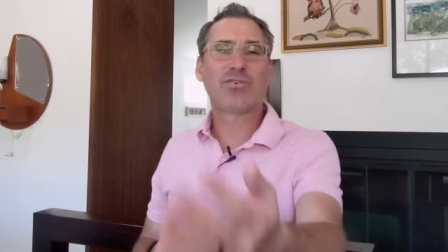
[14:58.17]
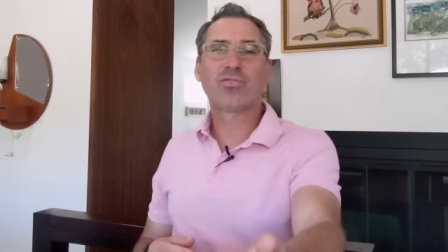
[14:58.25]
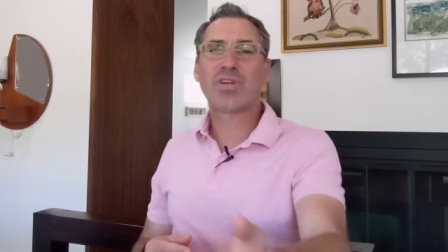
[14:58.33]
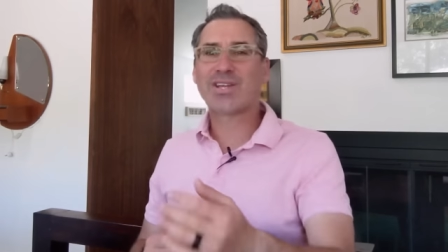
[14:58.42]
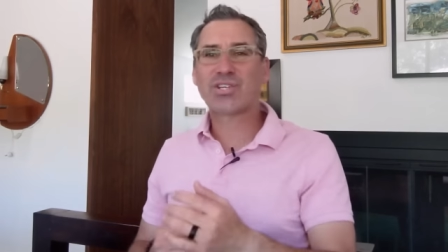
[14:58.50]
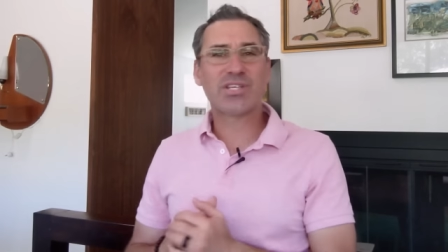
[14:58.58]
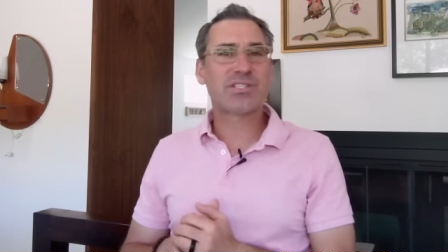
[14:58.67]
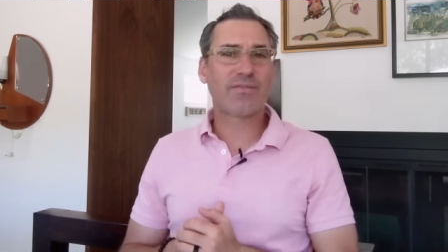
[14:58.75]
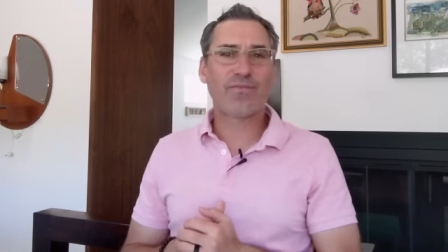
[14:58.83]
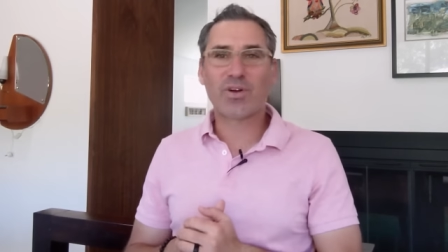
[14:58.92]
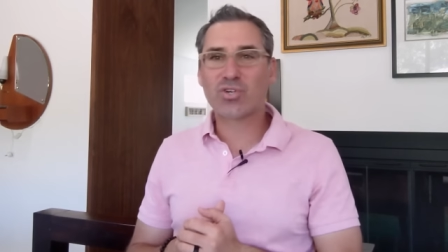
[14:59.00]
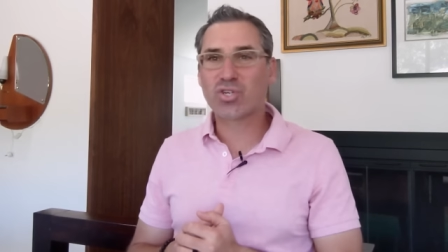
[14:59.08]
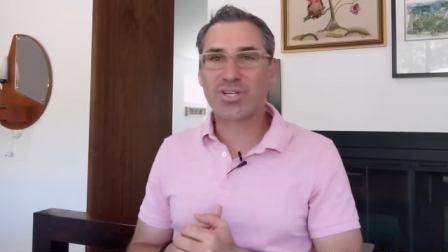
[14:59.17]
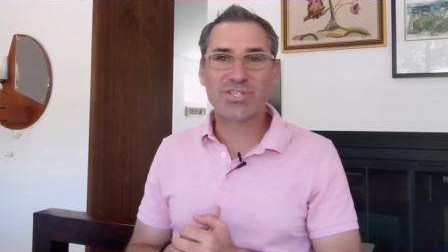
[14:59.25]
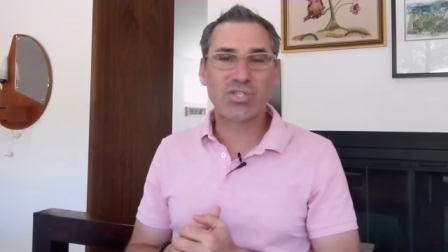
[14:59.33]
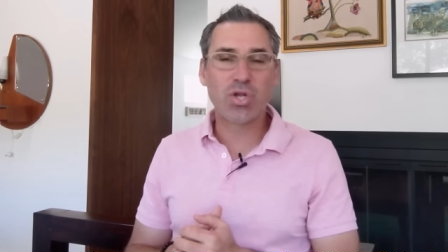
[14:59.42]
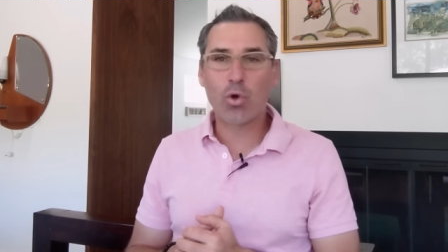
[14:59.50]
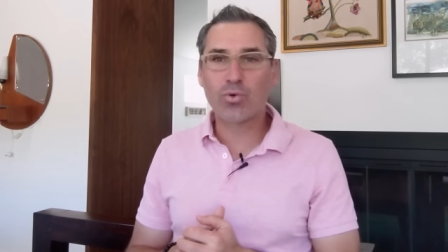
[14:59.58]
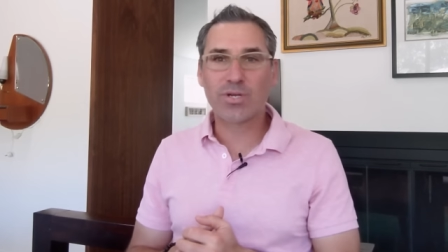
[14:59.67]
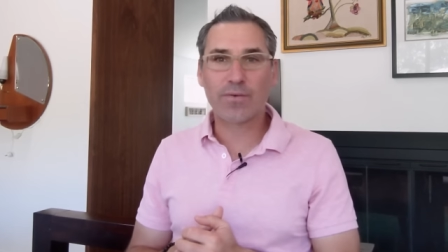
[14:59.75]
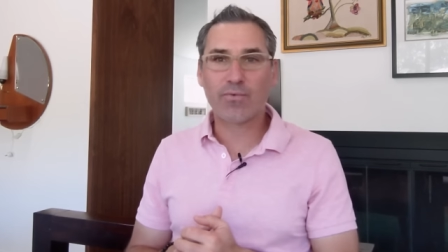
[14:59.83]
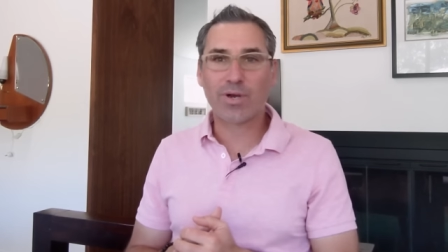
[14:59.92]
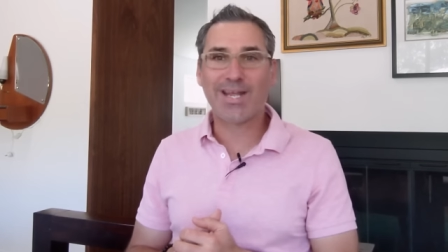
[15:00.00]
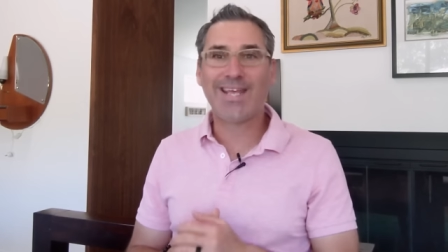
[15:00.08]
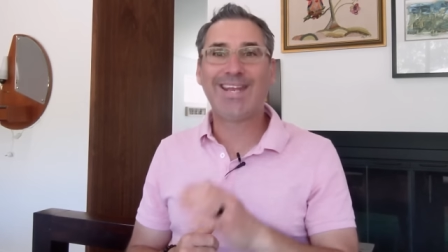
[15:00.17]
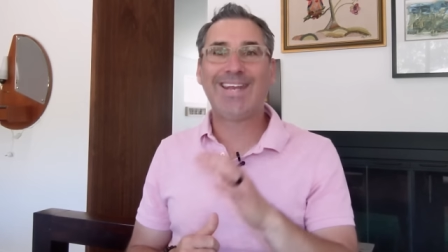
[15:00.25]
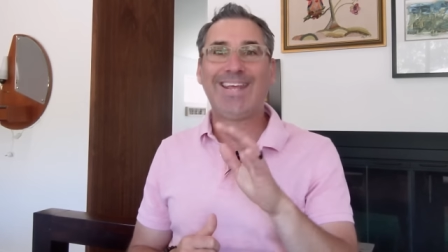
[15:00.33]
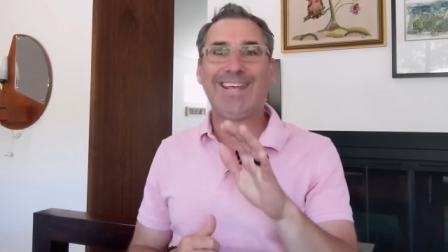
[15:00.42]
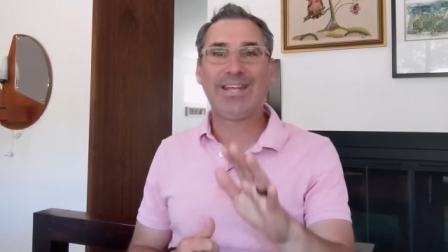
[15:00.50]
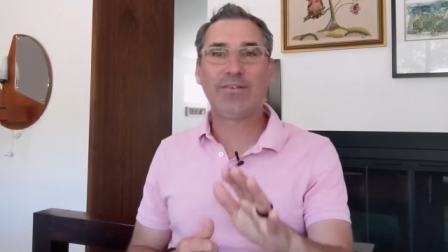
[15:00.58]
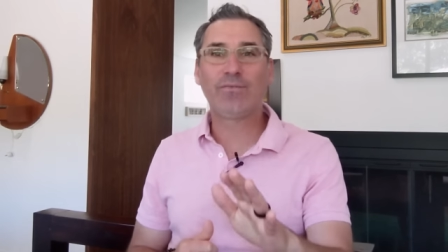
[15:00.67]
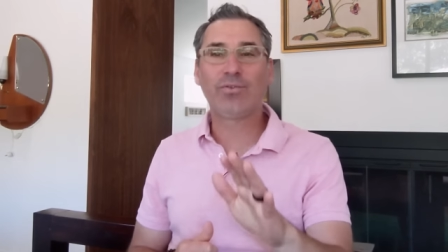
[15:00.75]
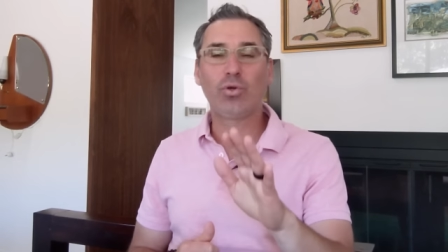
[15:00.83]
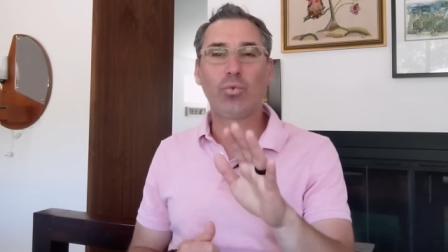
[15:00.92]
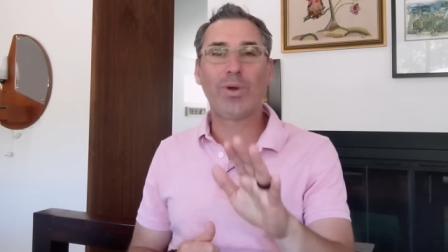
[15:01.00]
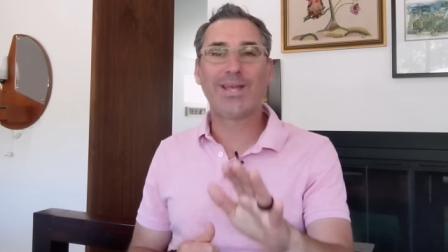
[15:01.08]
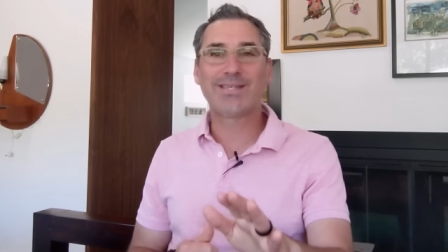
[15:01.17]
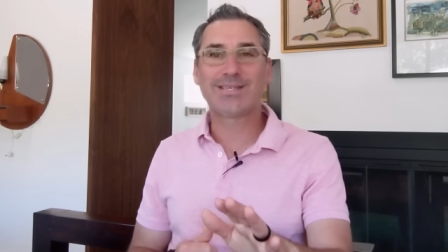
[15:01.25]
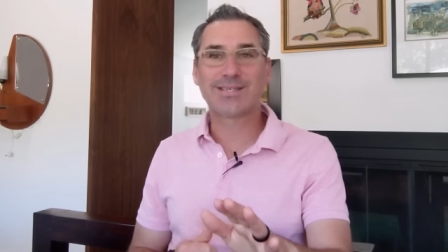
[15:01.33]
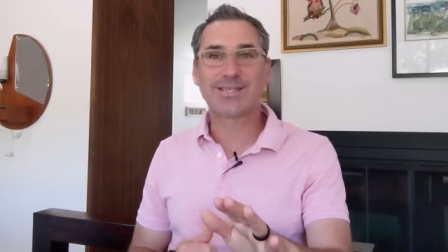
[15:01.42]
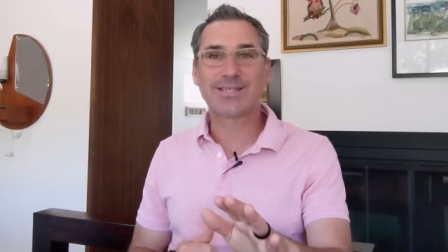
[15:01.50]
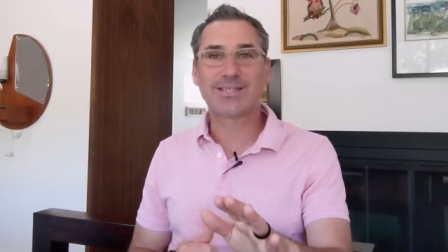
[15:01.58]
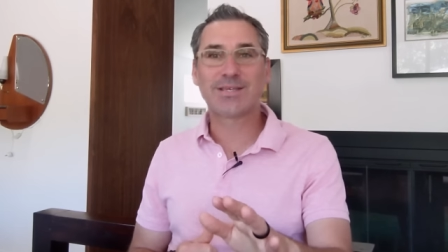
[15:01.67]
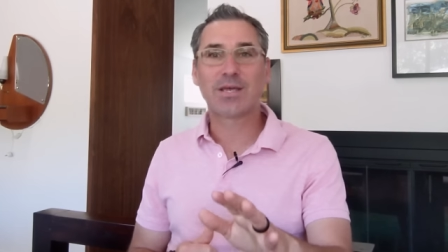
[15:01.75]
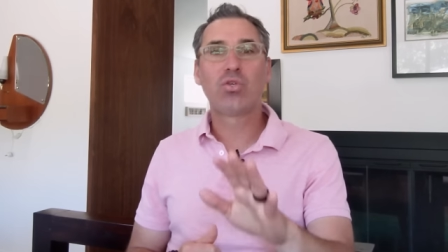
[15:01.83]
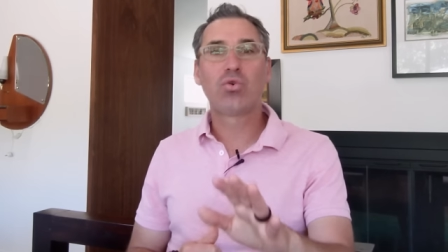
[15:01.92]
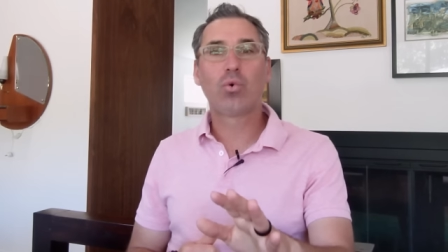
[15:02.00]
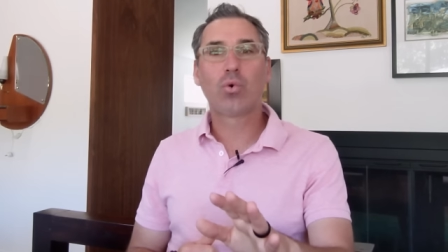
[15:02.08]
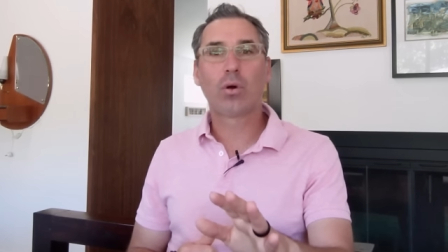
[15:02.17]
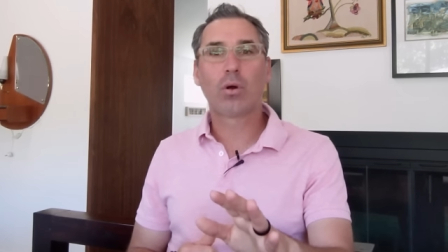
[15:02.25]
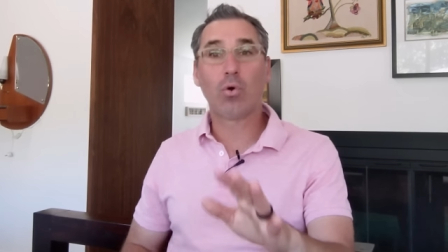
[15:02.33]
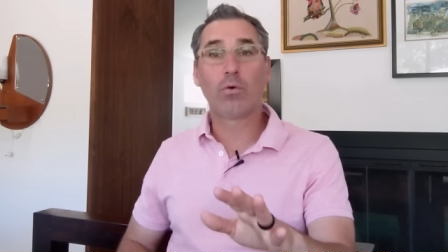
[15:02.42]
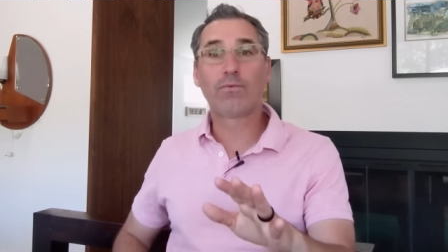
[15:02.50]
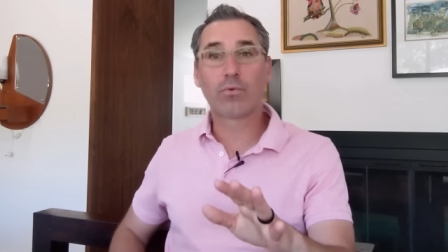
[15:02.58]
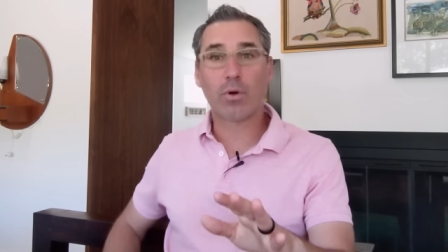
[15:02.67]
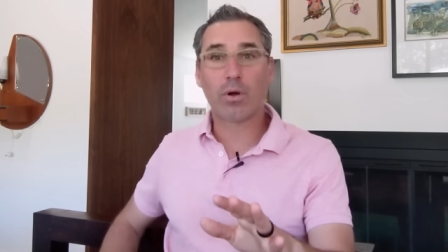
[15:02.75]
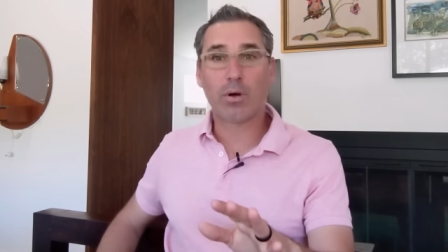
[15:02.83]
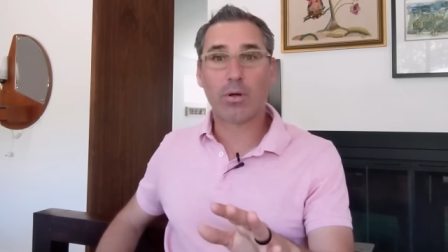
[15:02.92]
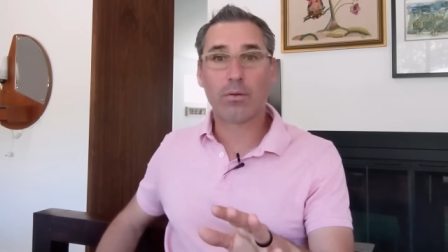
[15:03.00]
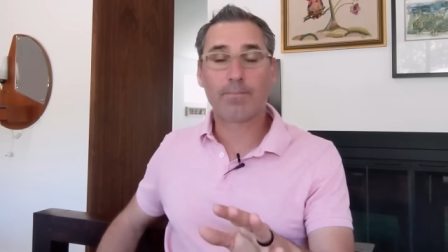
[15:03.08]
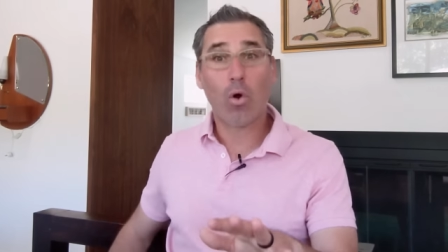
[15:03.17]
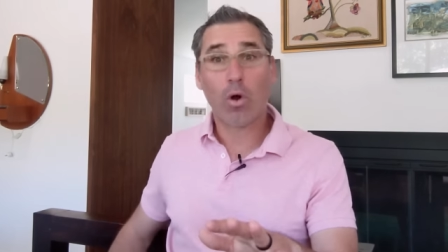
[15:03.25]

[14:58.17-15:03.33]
and your digestive function is no different. It influences your overall